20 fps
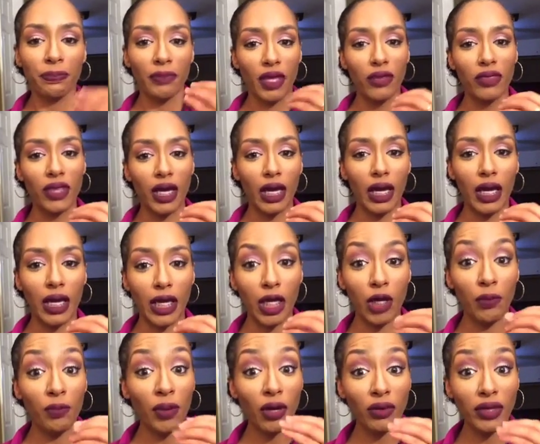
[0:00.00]
the
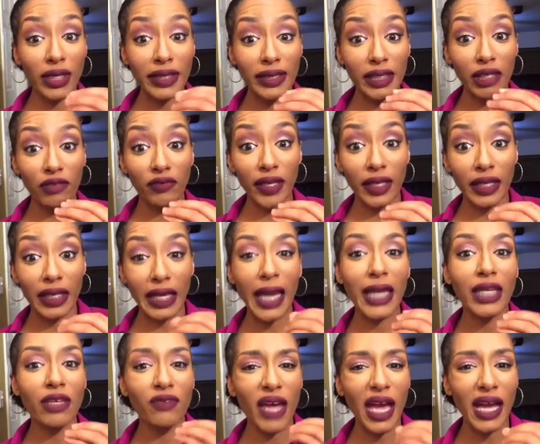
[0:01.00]
components of it
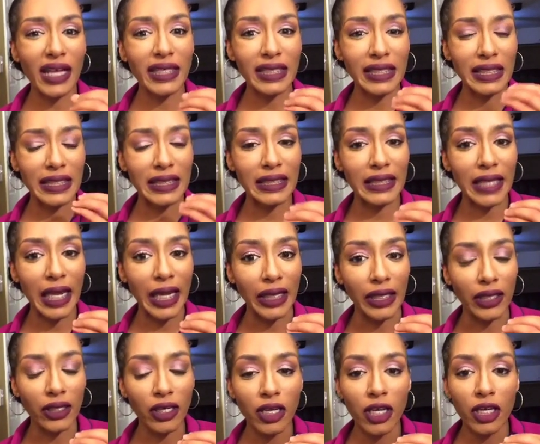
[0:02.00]
kind of act as a
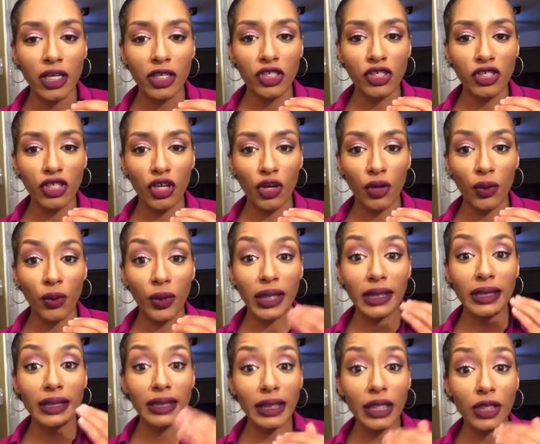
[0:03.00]
stain. So
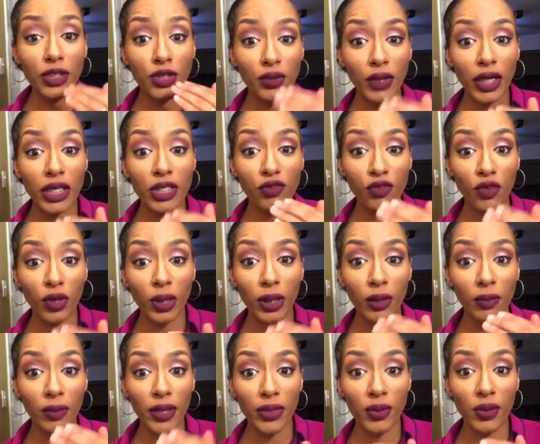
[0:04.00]
it's going to transfer a little
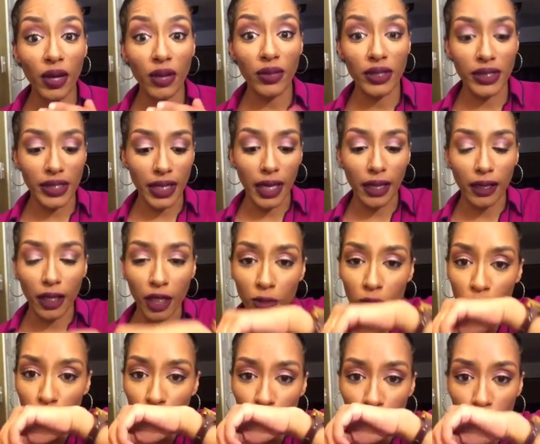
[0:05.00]
bit throughout the day, like.
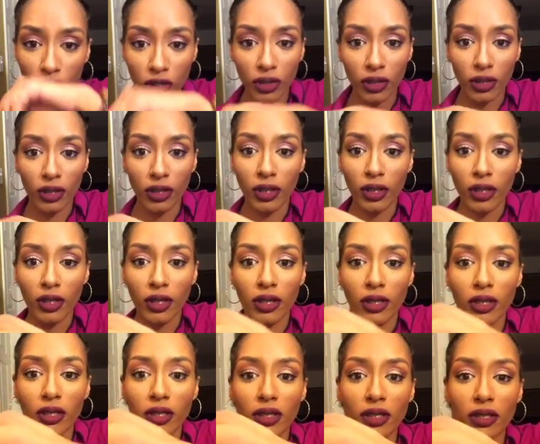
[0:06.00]

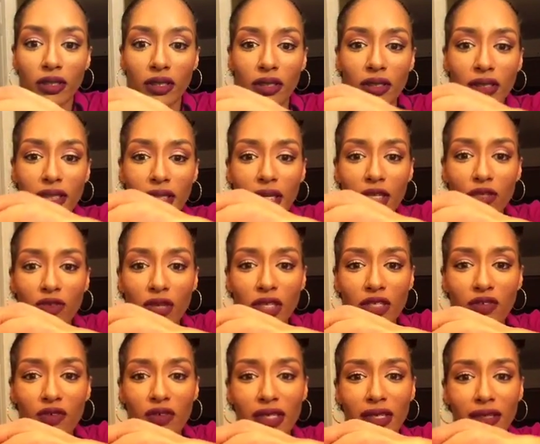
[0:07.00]
So you see, it
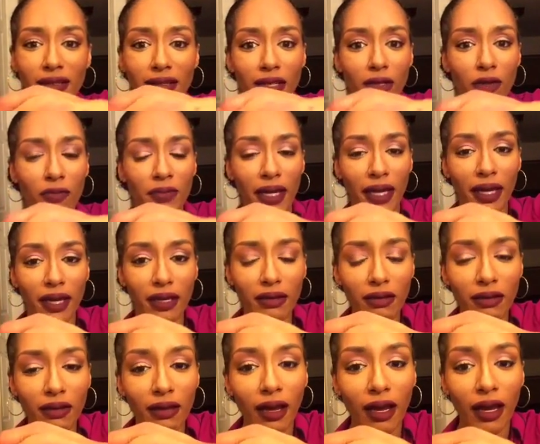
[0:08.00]
transfers a little bit,
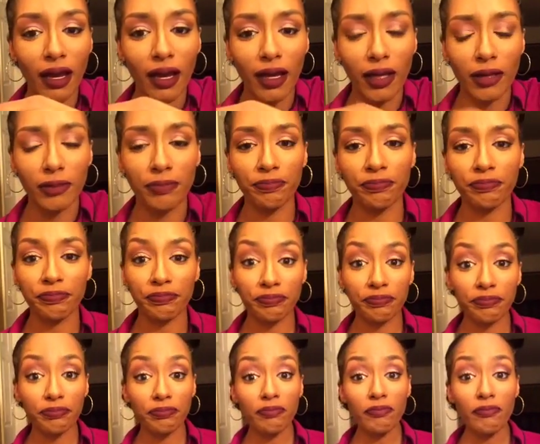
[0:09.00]

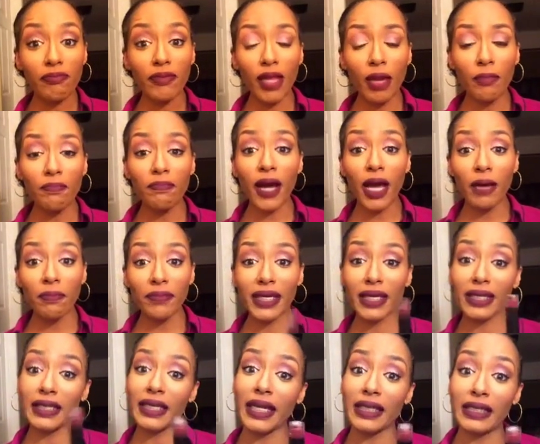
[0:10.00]
but
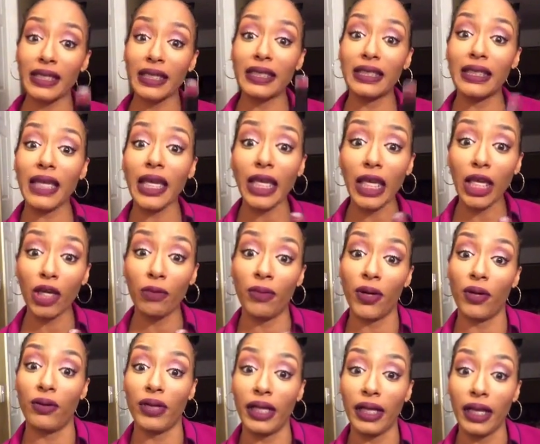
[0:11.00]
because it has that staining
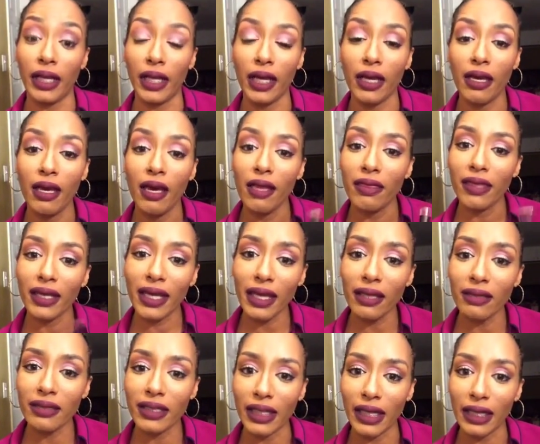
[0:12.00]
component in it, the color
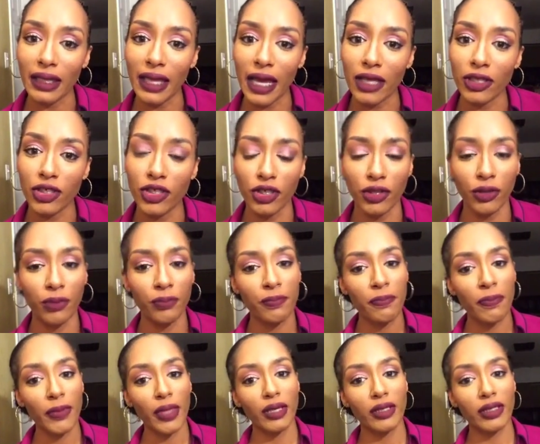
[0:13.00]
is going to last you.
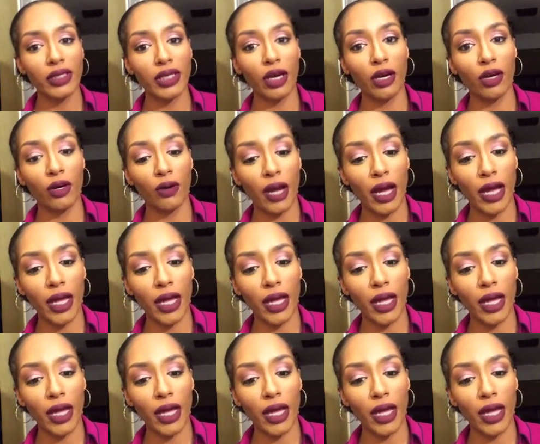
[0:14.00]
So I